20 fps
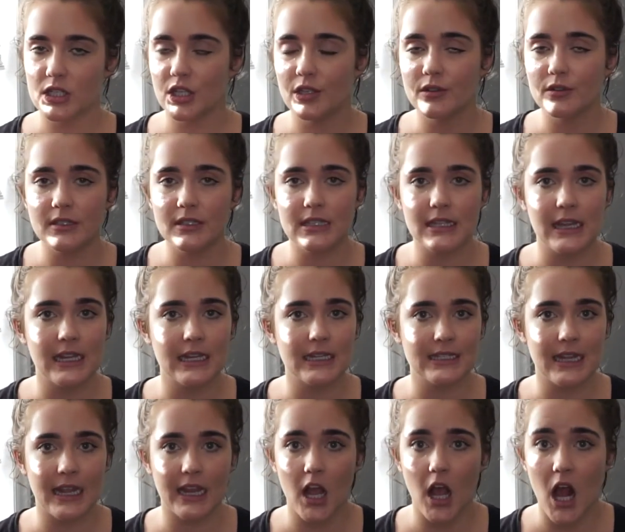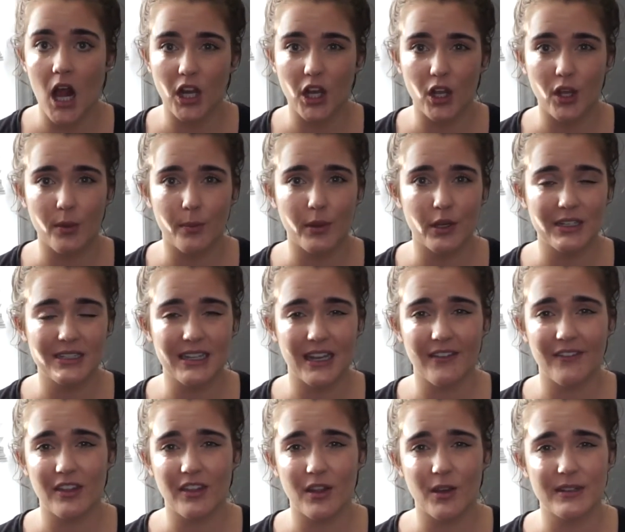Use things like audiobooks,
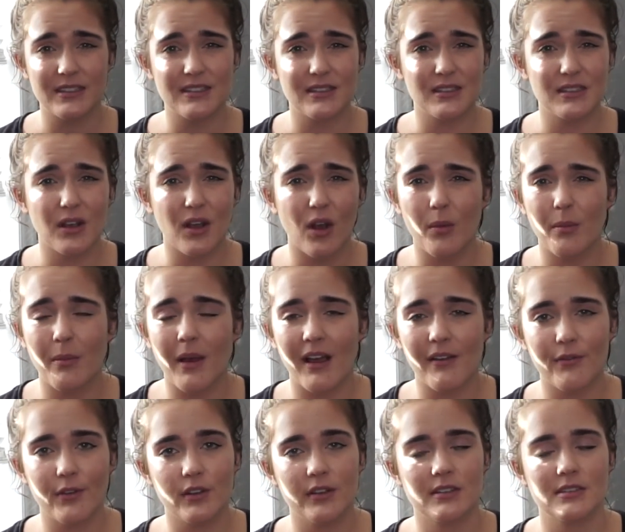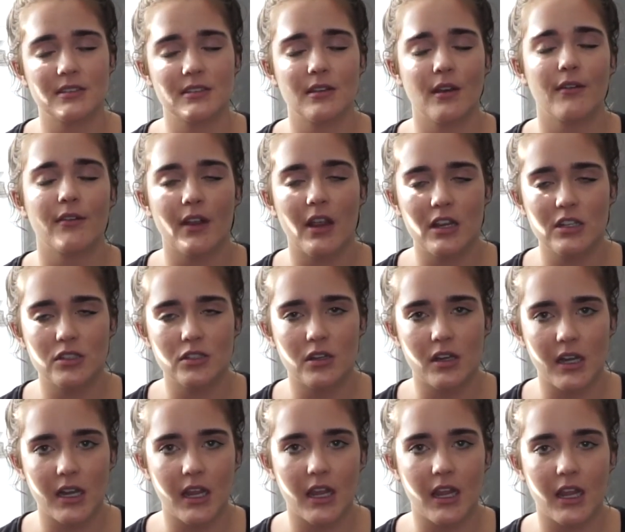even though it's so muffled and so
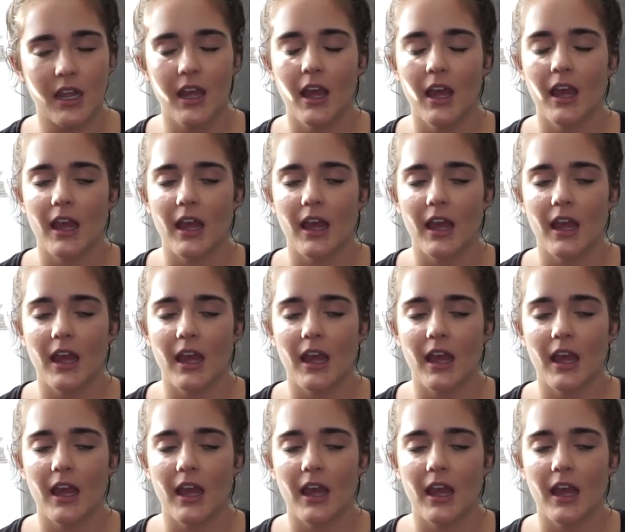frustrating.